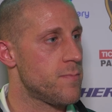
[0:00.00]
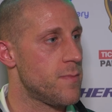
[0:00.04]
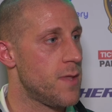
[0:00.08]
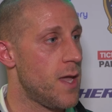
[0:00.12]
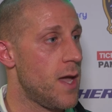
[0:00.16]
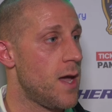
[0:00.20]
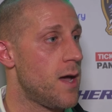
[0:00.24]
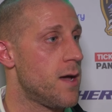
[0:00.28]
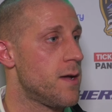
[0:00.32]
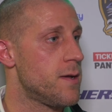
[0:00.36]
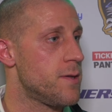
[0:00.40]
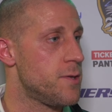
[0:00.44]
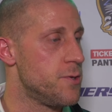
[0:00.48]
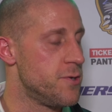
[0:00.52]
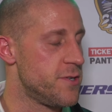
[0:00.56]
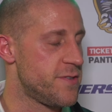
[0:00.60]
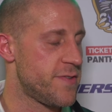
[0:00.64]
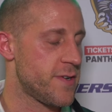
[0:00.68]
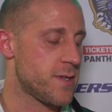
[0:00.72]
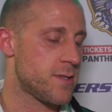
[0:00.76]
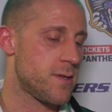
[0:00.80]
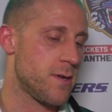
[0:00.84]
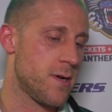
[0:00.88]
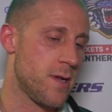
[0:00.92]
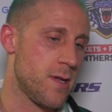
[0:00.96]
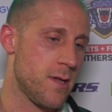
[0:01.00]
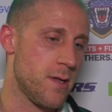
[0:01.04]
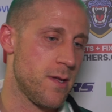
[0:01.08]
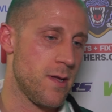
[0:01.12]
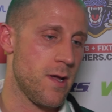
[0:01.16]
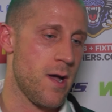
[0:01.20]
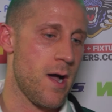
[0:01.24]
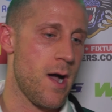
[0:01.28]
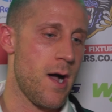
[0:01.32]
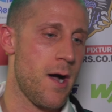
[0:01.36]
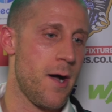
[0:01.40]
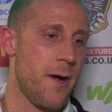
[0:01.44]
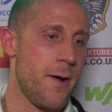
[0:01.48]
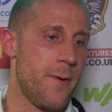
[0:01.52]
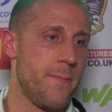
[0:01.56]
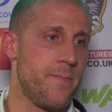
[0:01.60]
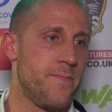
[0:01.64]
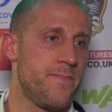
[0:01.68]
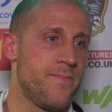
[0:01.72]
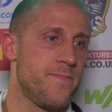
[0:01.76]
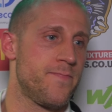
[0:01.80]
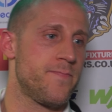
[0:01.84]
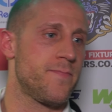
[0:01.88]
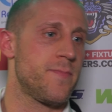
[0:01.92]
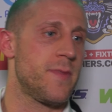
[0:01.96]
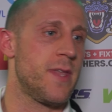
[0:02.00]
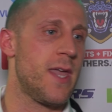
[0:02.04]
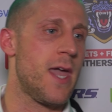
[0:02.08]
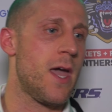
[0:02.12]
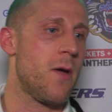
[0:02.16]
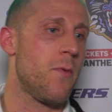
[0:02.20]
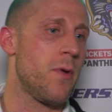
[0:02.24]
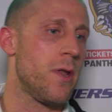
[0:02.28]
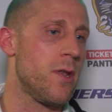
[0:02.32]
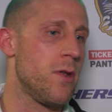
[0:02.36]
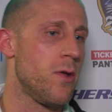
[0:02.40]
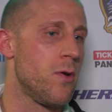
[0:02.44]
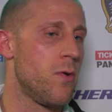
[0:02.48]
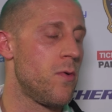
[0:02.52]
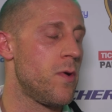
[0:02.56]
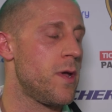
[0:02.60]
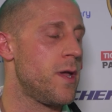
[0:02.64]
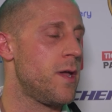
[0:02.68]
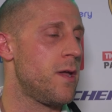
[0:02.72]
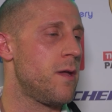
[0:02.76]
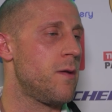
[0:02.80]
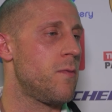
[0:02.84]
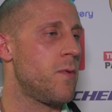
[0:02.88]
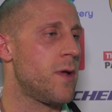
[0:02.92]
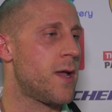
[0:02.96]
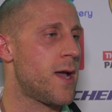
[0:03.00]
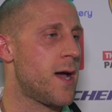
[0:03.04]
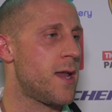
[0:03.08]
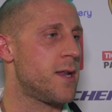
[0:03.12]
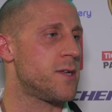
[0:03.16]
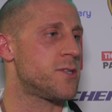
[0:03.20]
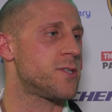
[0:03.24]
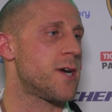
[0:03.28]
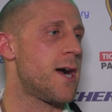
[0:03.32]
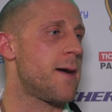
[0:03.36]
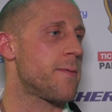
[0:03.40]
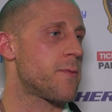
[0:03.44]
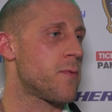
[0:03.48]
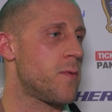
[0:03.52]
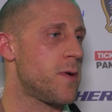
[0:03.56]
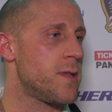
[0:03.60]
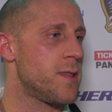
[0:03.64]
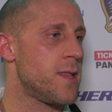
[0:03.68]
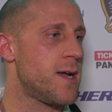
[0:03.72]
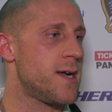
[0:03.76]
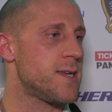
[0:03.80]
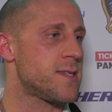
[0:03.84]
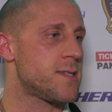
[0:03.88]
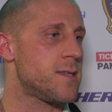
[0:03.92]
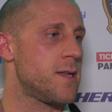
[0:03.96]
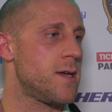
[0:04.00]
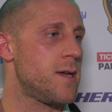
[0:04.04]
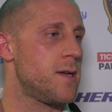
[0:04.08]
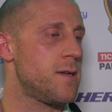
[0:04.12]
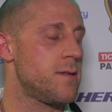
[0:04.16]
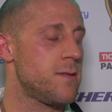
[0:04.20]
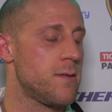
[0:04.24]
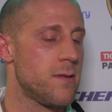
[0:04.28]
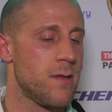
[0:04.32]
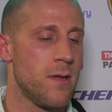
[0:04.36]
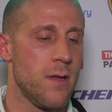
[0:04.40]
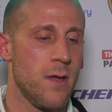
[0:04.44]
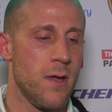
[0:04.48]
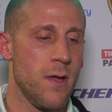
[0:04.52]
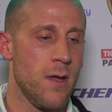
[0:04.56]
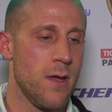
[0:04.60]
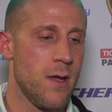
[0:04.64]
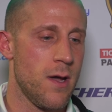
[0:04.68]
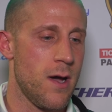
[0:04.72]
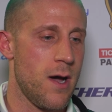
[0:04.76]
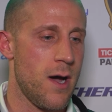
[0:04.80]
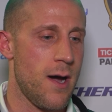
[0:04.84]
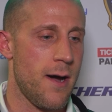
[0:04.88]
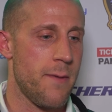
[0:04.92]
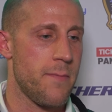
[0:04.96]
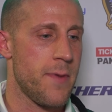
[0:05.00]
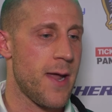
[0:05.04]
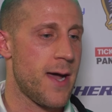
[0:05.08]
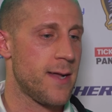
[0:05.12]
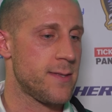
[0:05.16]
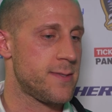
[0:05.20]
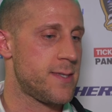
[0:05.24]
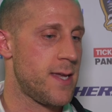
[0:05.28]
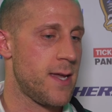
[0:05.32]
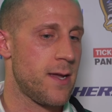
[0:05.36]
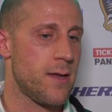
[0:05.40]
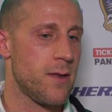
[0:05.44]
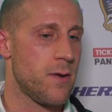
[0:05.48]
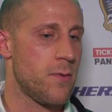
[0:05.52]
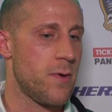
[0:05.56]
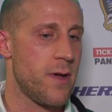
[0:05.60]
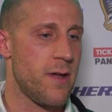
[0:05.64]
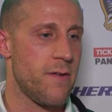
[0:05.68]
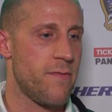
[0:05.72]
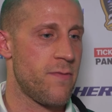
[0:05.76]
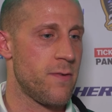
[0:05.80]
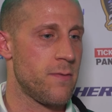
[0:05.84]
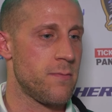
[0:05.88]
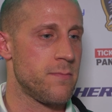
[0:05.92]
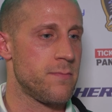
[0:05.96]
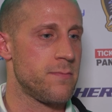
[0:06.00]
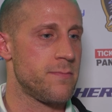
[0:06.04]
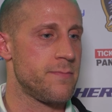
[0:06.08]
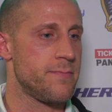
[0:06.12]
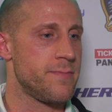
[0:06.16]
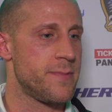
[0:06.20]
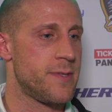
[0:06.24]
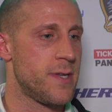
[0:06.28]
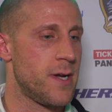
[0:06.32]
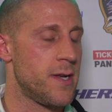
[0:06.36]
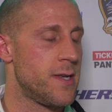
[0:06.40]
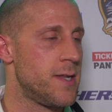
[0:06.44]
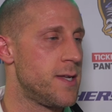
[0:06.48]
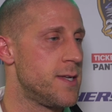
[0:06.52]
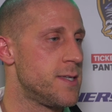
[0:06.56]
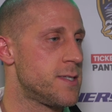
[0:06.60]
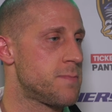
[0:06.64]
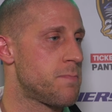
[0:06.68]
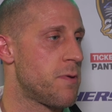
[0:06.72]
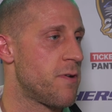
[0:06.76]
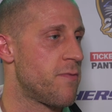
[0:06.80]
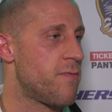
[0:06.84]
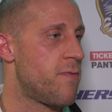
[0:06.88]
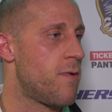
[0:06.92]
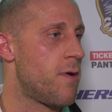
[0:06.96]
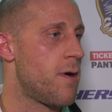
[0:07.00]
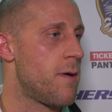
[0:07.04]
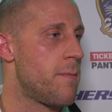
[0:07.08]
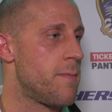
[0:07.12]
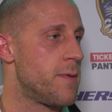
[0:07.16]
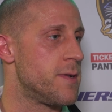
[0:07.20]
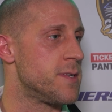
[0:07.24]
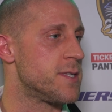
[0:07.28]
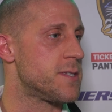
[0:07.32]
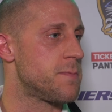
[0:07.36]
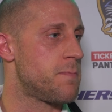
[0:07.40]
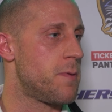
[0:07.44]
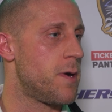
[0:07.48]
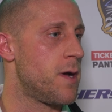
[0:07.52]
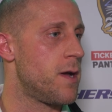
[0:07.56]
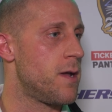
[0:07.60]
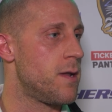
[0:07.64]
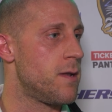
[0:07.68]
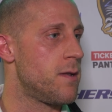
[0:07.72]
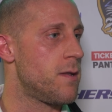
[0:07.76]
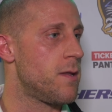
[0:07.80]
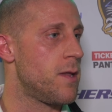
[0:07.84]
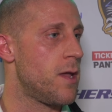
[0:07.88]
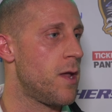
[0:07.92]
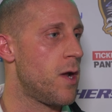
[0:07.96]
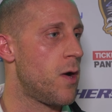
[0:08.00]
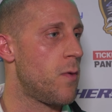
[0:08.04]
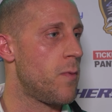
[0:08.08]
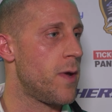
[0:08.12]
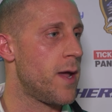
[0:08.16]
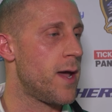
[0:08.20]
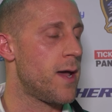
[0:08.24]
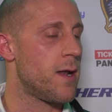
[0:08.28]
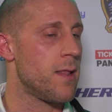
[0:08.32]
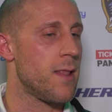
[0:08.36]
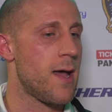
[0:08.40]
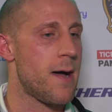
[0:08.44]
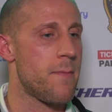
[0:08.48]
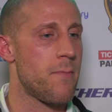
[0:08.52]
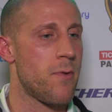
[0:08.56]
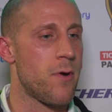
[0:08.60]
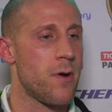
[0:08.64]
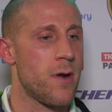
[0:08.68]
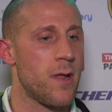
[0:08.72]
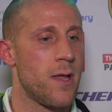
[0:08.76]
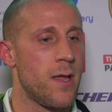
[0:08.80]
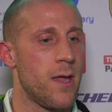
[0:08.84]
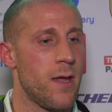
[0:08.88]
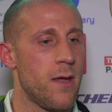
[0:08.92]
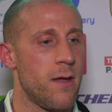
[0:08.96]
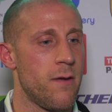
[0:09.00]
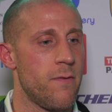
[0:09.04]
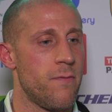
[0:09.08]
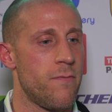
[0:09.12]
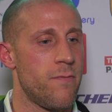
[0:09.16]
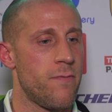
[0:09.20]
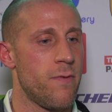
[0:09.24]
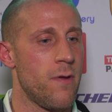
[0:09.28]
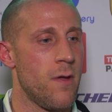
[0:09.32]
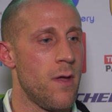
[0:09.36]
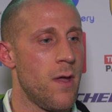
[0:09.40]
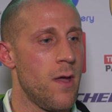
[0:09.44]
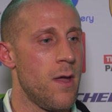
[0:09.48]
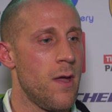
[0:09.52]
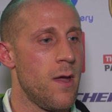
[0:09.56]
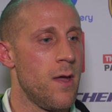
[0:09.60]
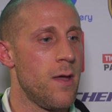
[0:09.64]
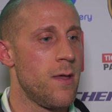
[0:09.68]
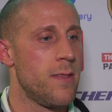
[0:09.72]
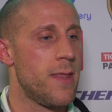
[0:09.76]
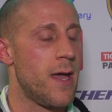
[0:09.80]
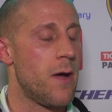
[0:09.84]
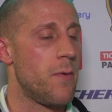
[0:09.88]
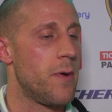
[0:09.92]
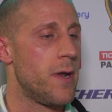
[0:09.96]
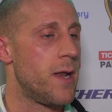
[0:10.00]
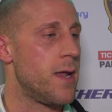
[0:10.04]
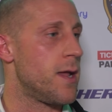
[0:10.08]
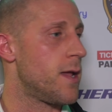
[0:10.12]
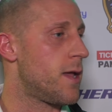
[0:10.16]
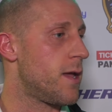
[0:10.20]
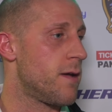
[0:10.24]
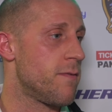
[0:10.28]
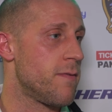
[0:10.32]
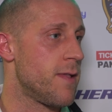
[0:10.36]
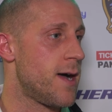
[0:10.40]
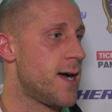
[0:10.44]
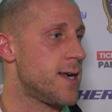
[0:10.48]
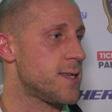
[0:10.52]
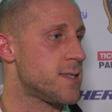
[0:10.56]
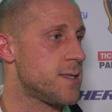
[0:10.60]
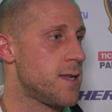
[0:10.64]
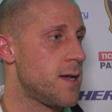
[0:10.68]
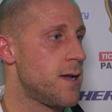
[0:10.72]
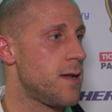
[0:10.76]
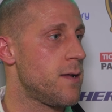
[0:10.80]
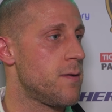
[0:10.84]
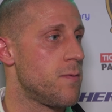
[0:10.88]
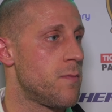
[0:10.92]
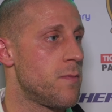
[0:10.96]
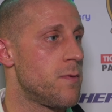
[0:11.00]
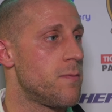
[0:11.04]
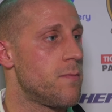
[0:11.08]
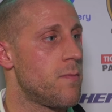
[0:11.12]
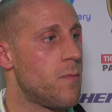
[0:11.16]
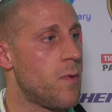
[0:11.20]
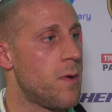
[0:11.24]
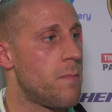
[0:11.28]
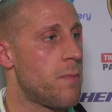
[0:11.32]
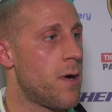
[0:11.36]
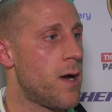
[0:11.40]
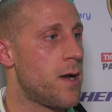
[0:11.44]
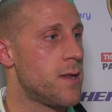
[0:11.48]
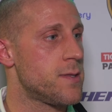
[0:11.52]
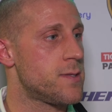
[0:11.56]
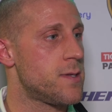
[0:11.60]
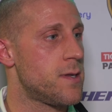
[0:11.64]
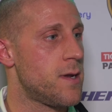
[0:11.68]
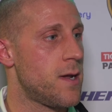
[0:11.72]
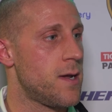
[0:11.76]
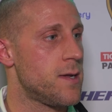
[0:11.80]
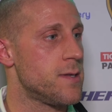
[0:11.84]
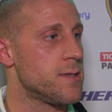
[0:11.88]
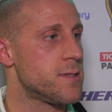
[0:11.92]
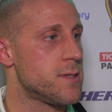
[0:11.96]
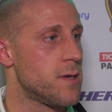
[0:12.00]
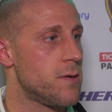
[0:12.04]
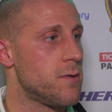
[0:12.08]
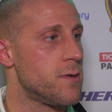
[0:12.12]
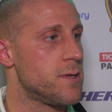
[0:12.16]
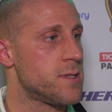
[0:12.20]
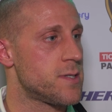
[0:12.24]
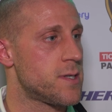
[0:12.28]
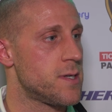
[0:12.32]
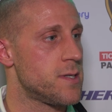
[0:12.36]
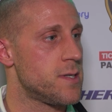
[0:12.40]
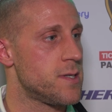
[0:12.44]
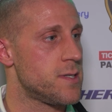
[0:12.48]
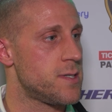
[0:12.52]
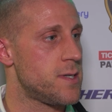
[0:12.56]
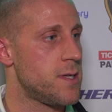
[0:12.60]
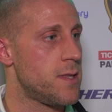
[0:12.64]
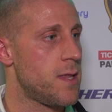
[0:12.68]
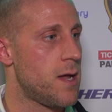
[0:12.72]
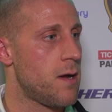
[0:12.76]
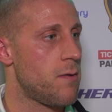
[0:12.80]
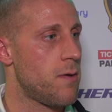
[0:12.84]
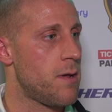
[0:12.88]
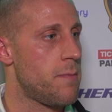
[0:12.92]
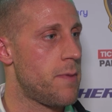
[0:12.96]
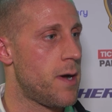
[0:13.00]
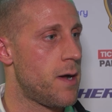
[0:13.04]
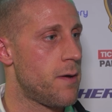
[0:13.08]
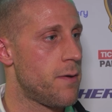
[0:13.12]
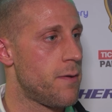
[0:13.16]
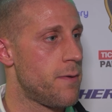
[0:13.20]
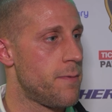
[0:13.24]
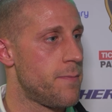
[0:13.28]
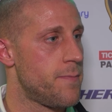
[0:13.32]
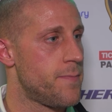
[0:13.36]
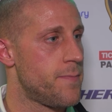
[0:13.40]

Yeah, huge victory. We knew we kind of dropped one last night. I'm not taking away from Dundee's performance, but you know, we had a lot more to give that we didn't give last night, and we brought it tonight, so it's good to see that rebound.